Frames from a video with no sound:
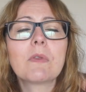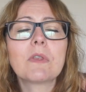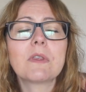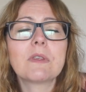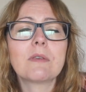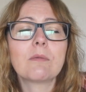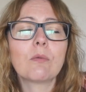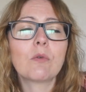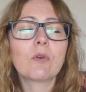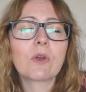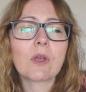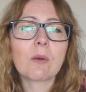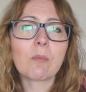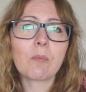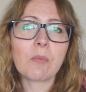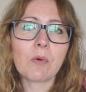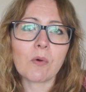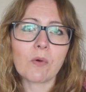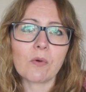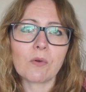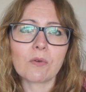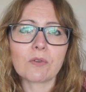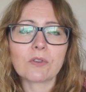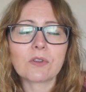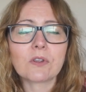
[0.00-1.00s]
you won't get
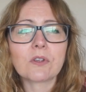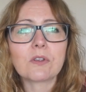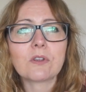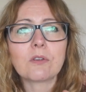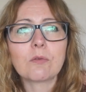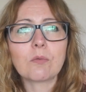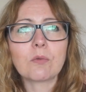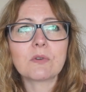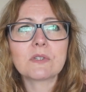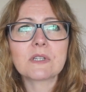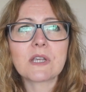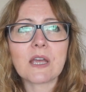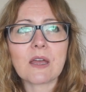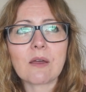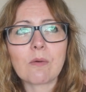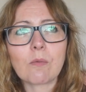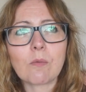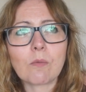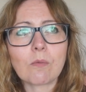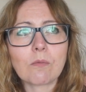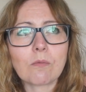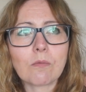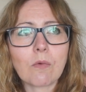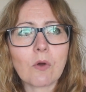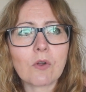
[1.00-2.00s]
both, you would
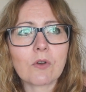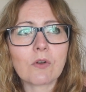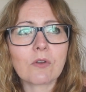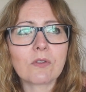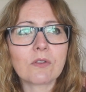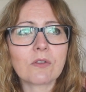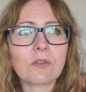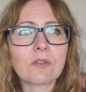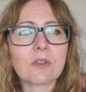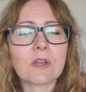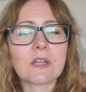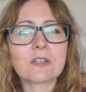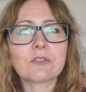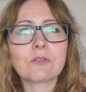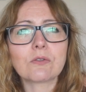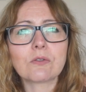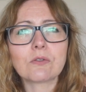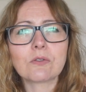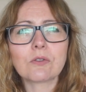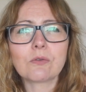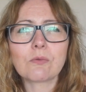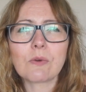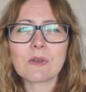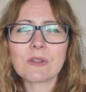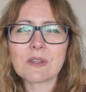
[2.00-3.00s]
get one or the other. I don't
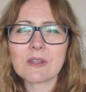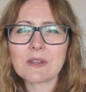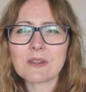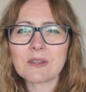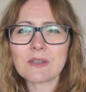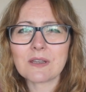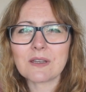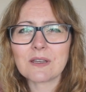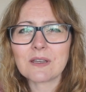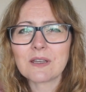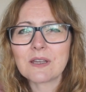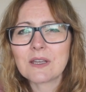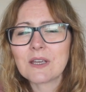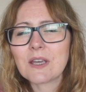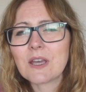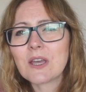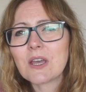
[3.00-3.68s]
know whether they